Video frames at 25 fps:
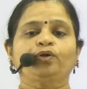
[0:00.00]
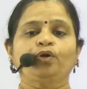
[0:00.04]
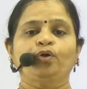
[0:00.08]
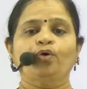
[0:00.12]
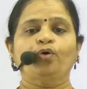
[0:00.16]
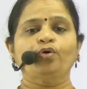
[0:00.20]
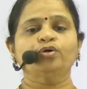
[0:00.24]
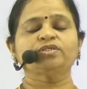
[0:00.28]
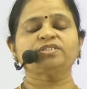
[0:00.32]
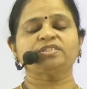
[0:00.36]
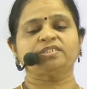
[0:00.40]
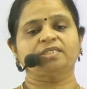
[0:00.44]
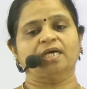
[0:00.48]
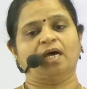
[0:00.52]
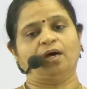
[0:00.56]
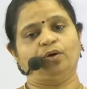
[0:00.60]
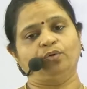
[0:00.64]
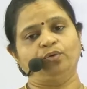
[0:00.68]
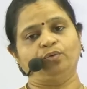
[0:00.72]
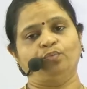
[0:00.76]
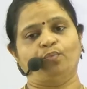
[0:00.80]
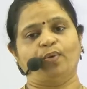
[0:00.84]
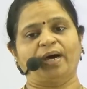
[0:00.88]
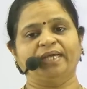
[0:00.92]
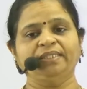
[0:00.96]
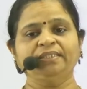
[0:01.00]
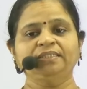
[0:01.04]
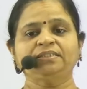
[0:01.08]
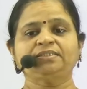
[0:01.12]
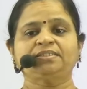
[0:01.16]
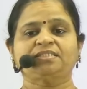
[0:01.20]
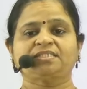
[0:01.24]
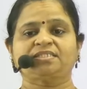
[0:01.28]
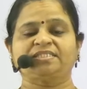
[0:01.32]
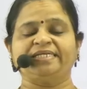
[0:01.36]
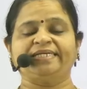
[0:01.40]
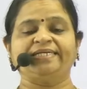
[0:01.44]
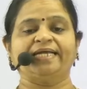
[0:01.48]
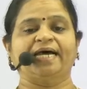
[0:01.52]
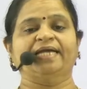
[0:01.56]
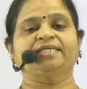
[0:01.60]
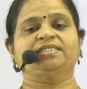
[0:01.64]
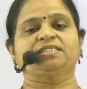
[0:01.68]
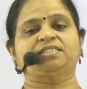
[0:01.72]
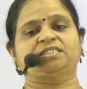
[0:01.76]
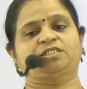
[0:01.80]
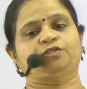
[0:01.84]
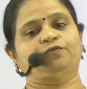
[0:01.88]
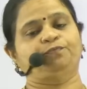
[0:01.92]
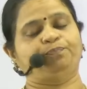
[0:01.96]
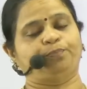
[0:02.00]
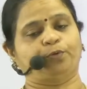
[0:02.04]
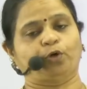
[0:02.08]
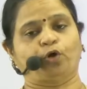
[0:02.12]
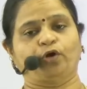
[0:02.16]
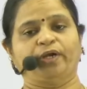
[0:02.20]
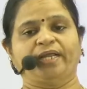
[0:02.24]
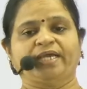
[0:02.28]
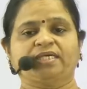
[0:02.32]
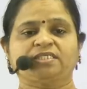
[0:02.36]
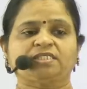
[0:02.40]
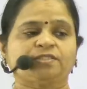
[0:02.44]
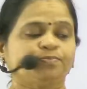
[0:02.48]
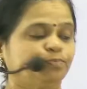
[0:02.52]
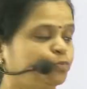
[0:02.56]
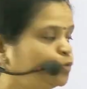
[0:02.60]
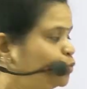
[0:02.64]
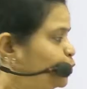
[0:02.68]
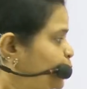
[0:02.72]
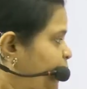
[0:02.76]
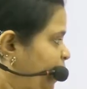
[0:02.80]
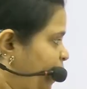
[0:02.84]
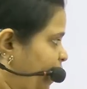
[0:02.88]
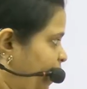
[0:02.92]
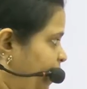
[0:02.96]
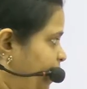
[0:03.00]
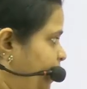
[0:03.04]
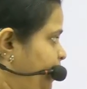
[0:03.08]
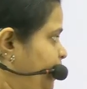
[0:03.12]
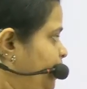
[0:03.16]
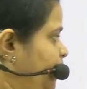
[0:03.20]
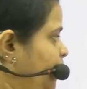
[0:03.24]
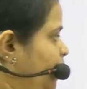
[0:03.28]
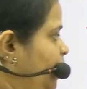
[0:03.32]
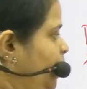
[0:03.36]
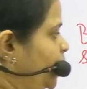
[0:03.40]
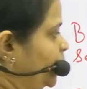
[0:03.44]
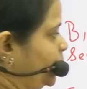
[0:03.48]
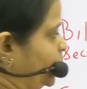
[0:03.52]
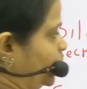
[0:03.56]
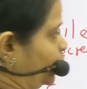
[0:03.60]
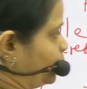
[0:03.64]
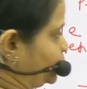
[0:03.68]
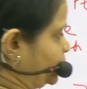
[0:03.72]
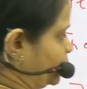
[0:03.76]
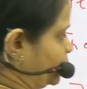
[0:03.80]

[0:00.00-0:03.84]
close down once the digestive products move ahead. Now